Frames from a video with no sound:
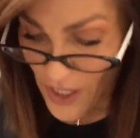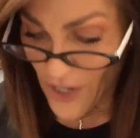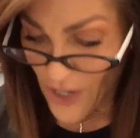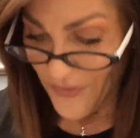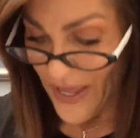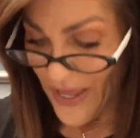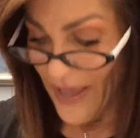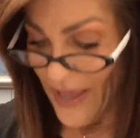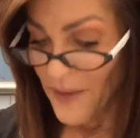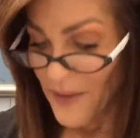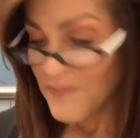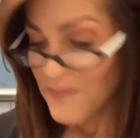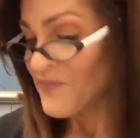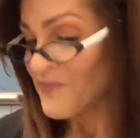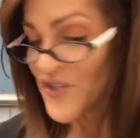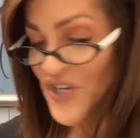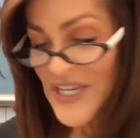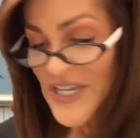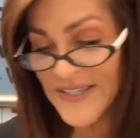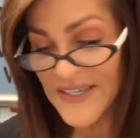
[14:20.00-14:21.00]
Okay,
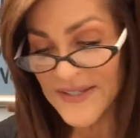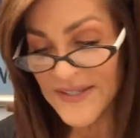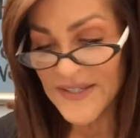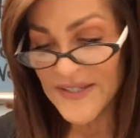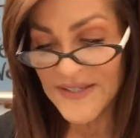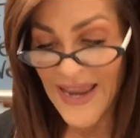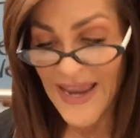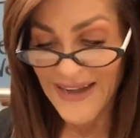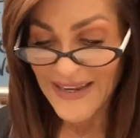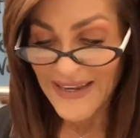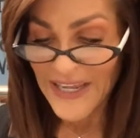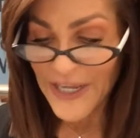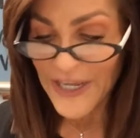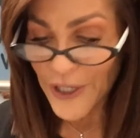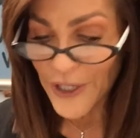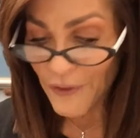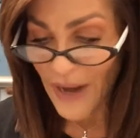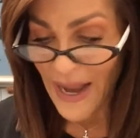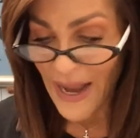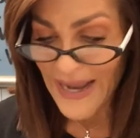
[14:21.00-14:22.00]
Jesus is saying,
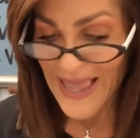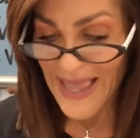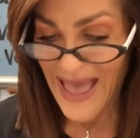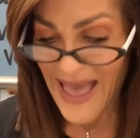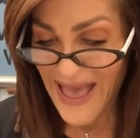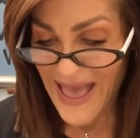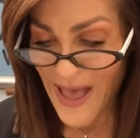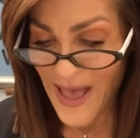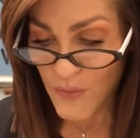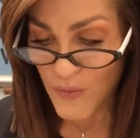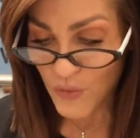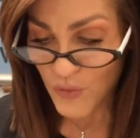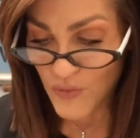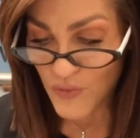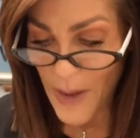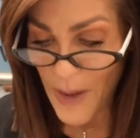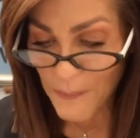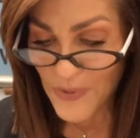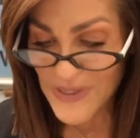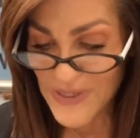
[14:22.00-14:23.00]
Here I am
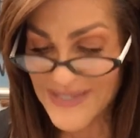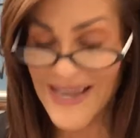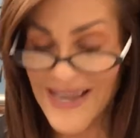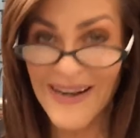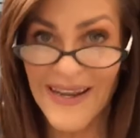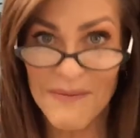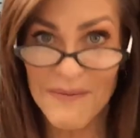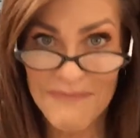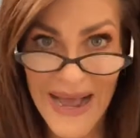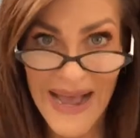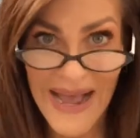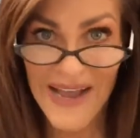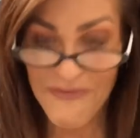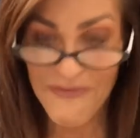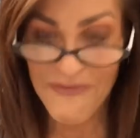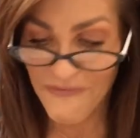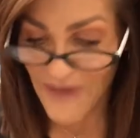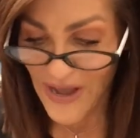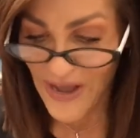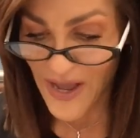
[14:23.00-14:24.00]
representing
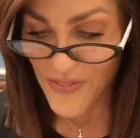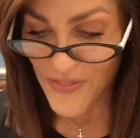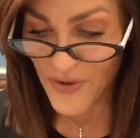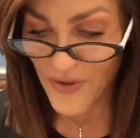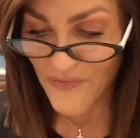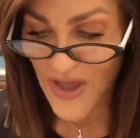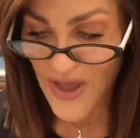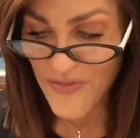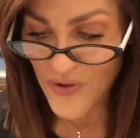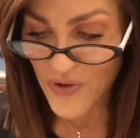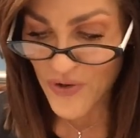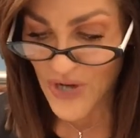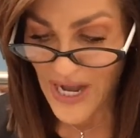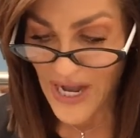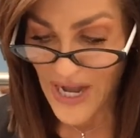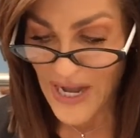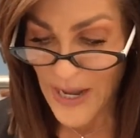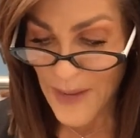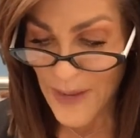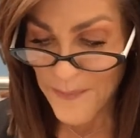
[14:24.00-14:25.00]
my Father, Father
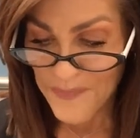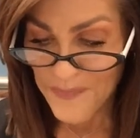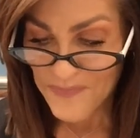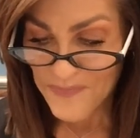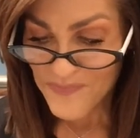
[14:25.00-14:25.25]
God.